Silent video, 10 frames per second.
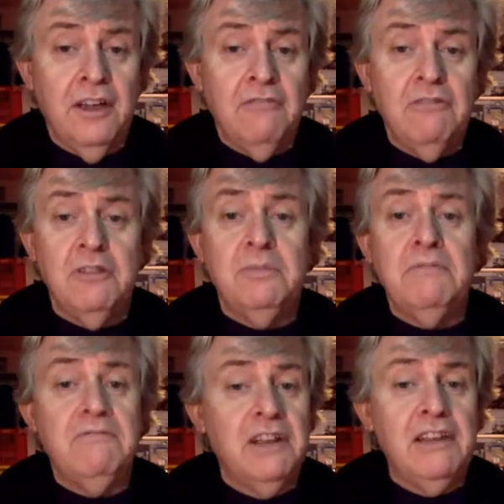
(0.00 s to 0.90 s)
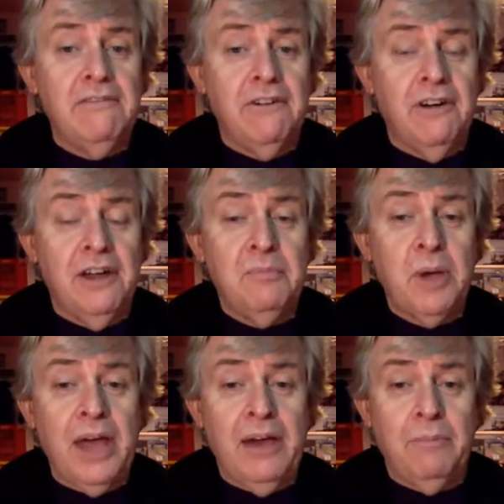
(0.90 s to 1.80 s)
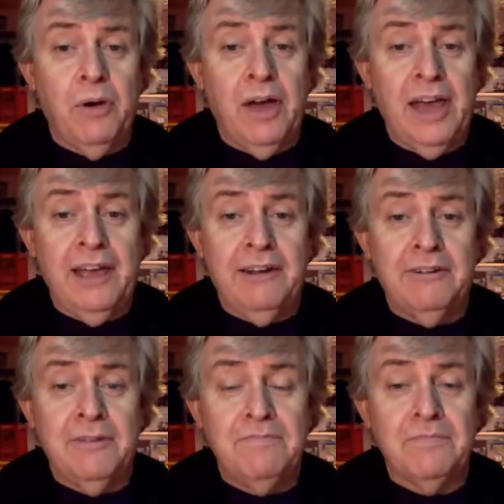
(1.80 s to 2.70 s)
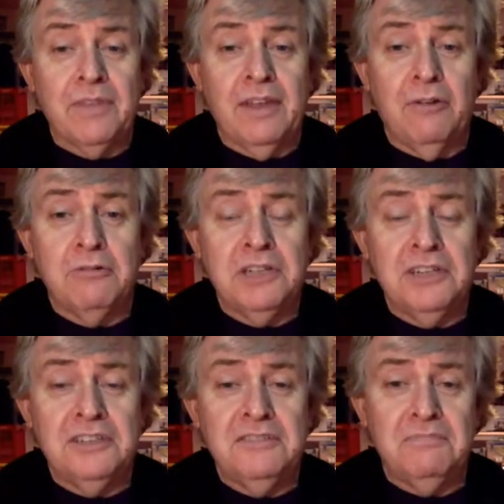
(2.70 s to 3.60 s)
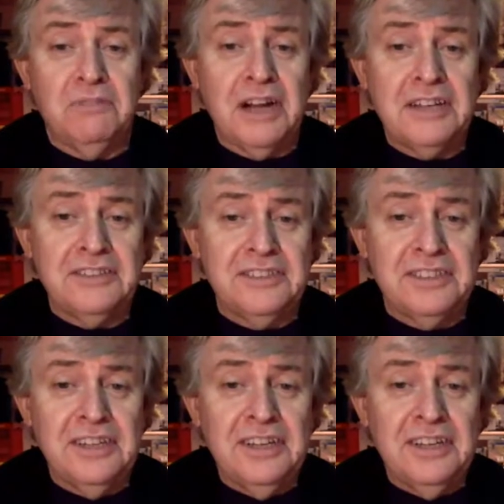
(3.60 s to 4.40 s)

would have been vilified by our alternative press